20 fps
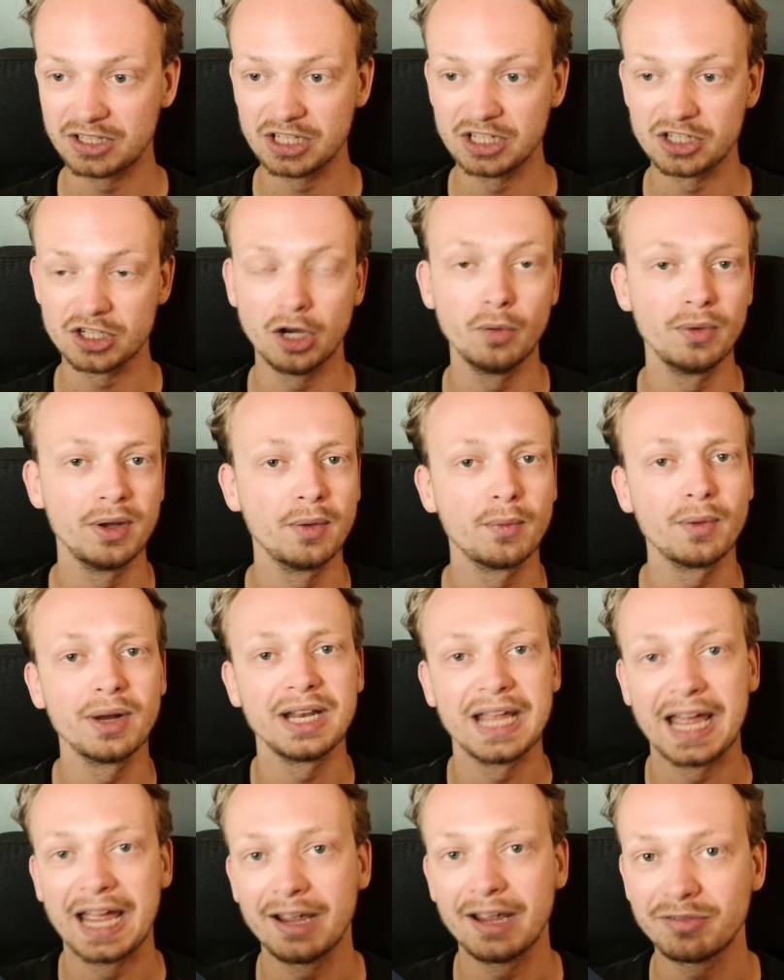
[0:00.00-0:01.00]
oh, we already
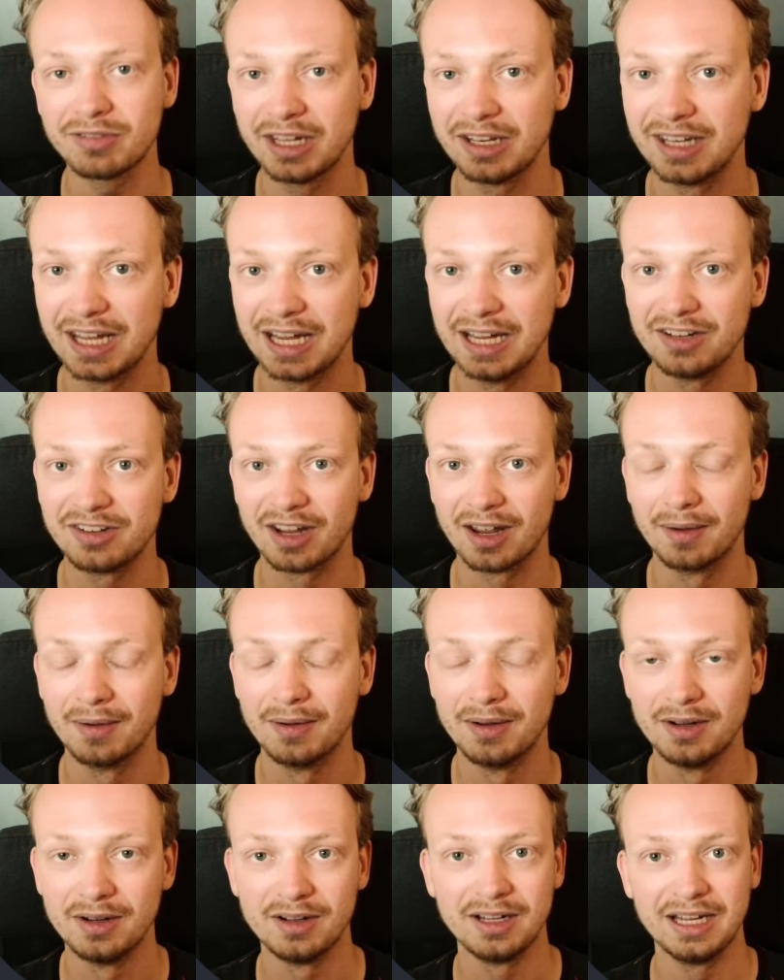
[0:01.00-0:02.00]
have that data.
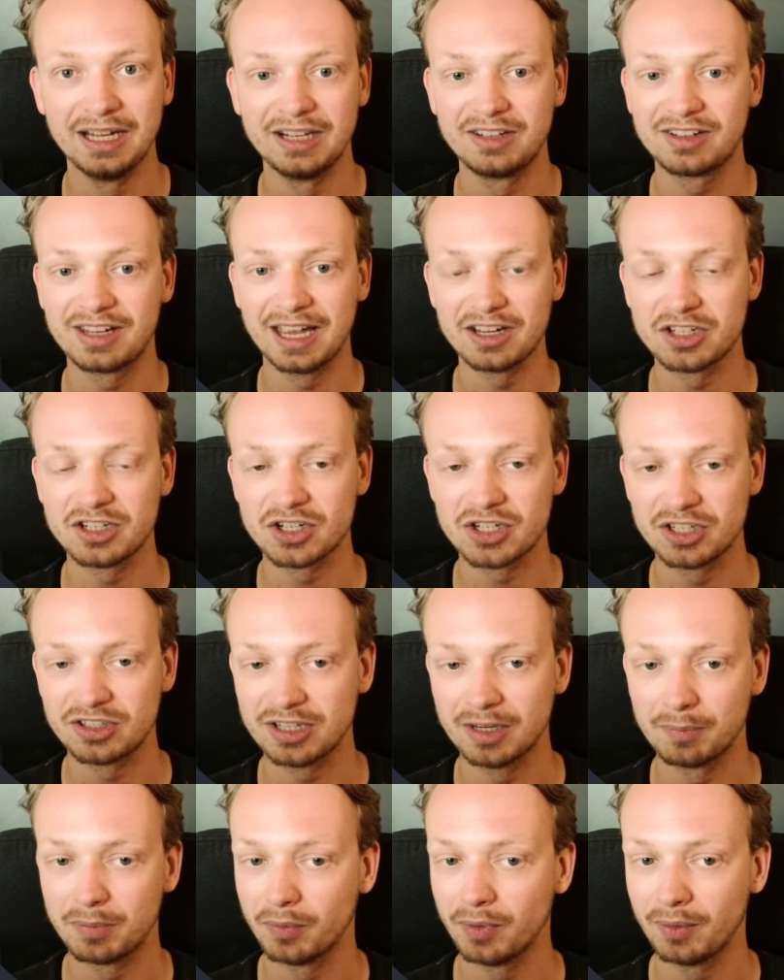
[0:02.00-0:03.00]
It caches it
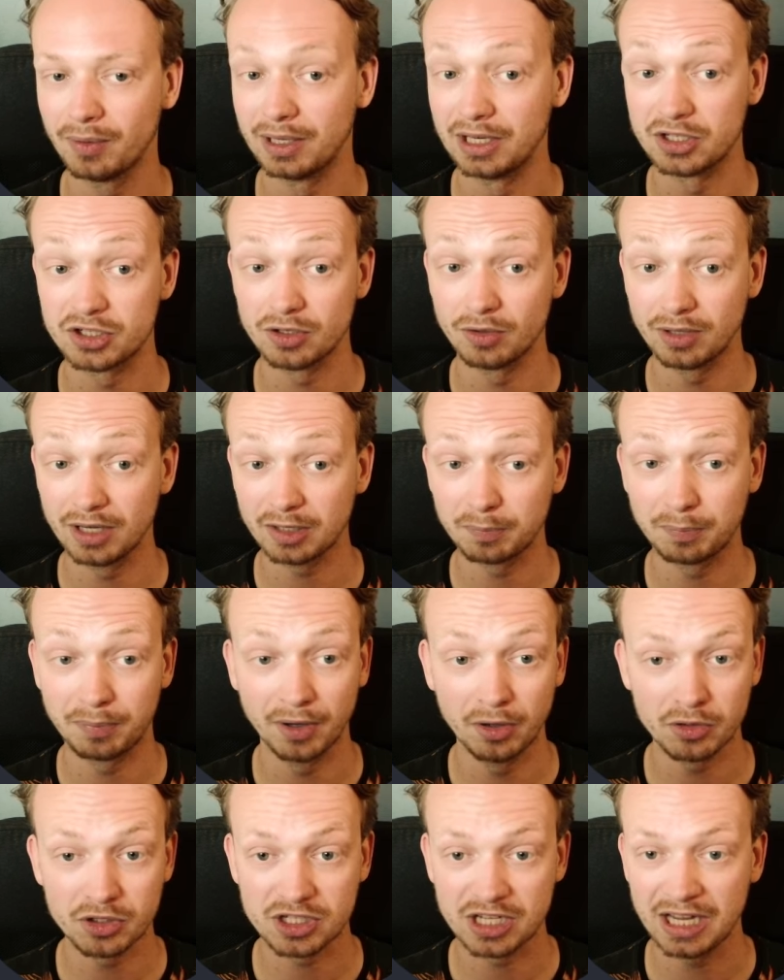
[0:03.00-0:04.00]
temporarily. So that
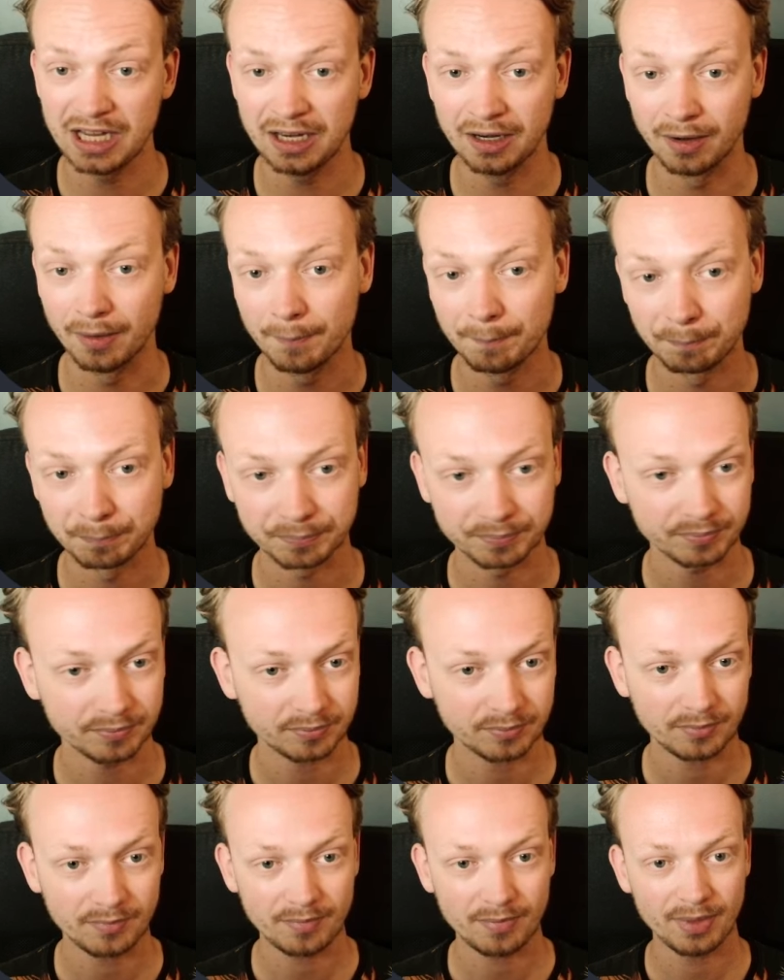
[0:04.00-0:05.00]
post here
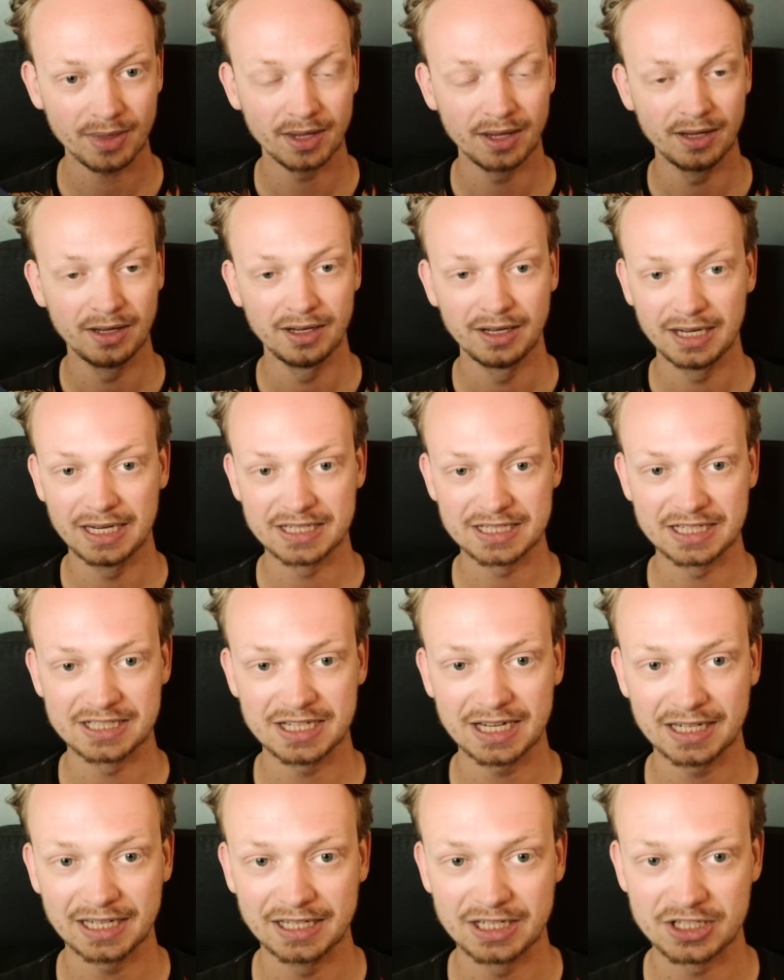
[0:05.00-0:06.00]
is
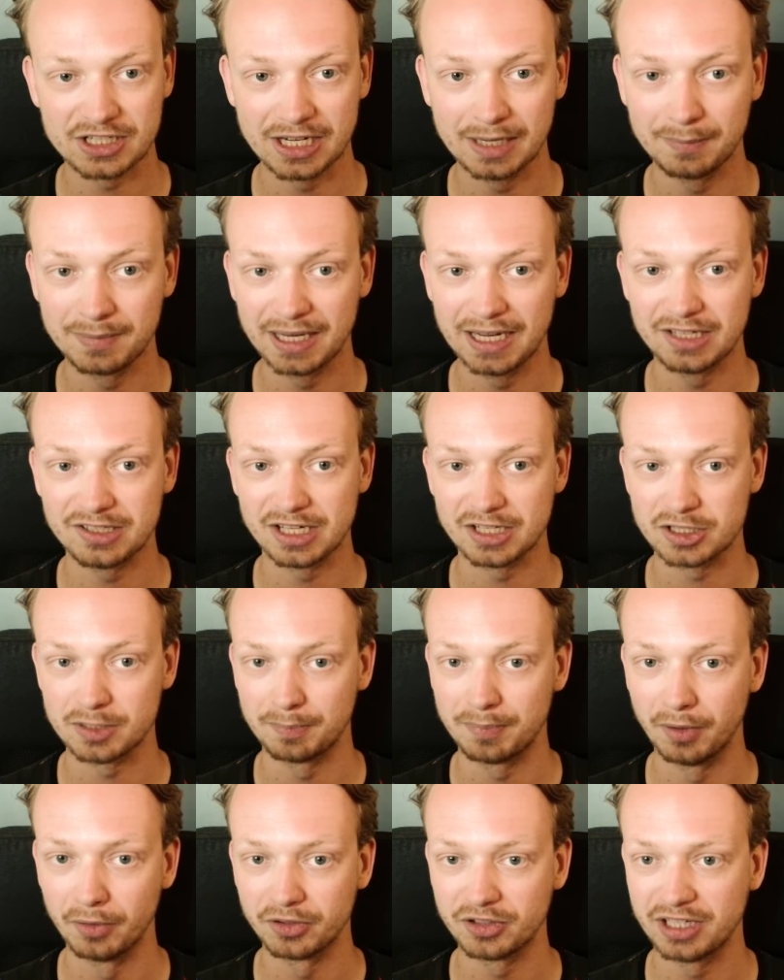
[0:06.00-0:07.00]
exactly the same data as the
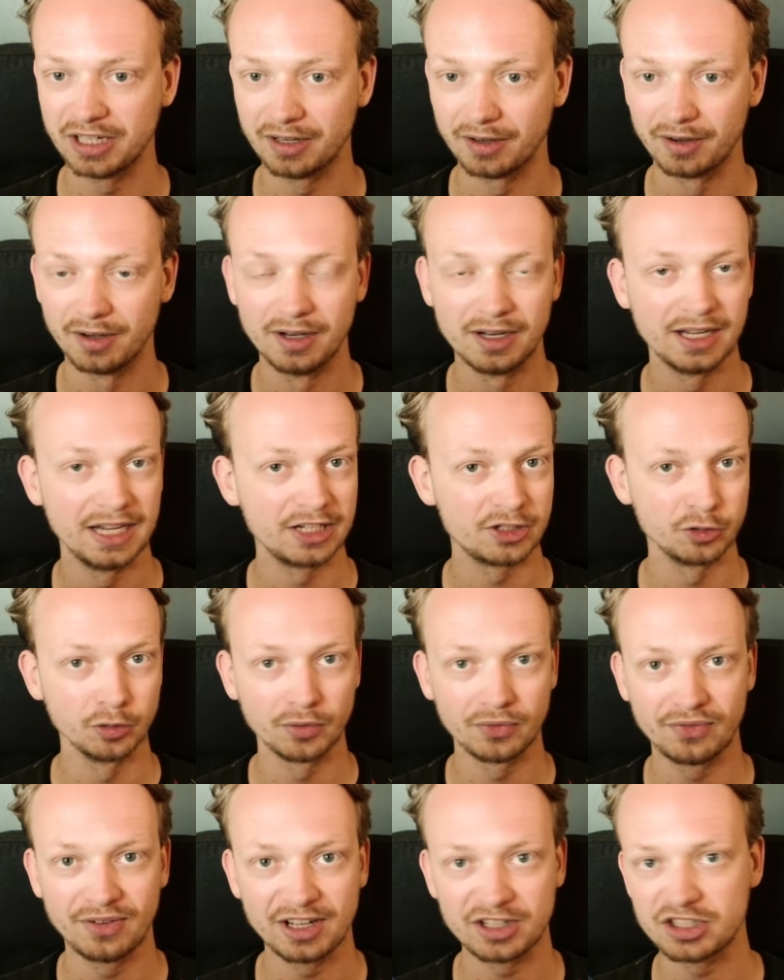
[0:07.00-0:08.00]
post here. It's not
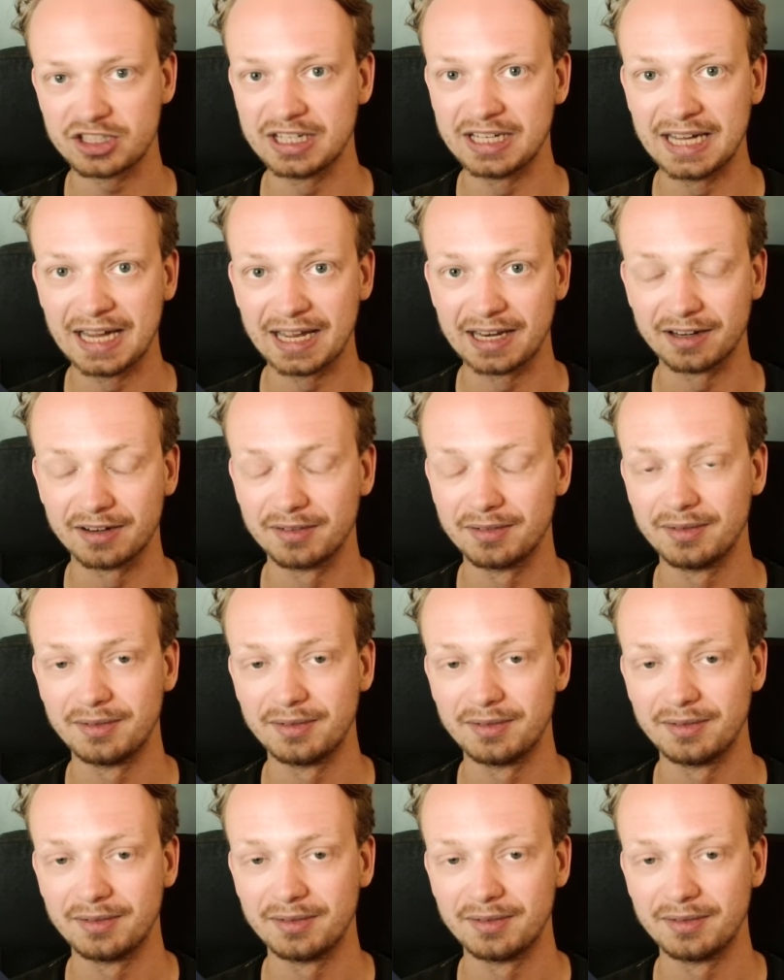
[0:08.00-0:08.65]
fetched again.